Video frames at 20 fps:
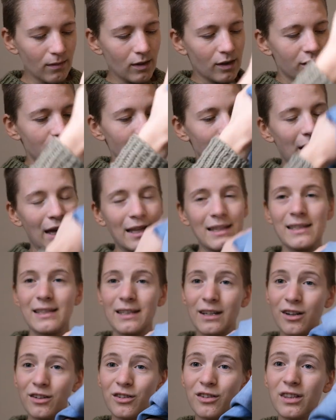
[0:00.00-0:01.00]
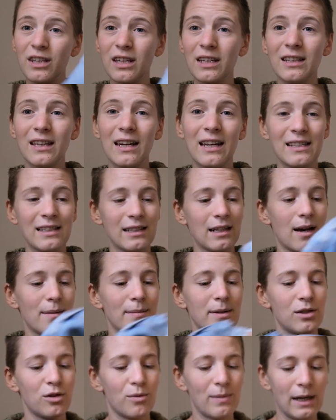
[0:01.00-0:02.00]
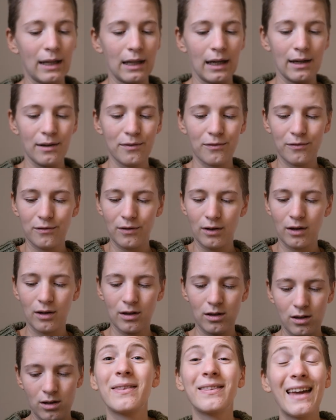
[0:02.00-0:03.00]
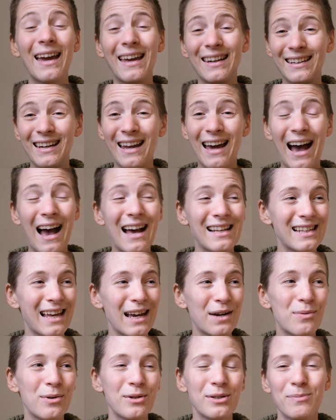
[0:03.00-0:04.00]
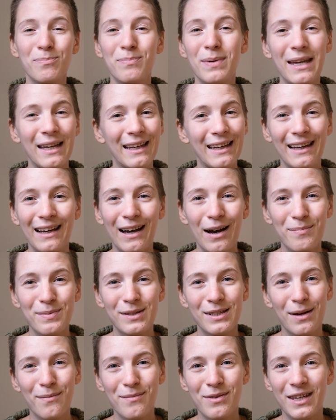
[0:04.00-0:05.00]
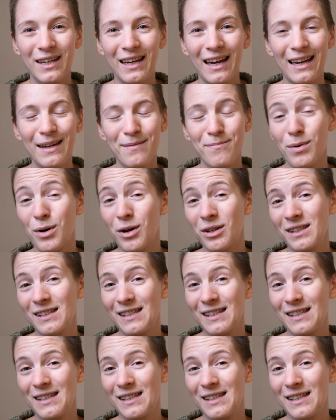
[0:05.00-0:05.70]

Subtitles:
So that's another thing that has come into my life. Then, as I was picking up something I bought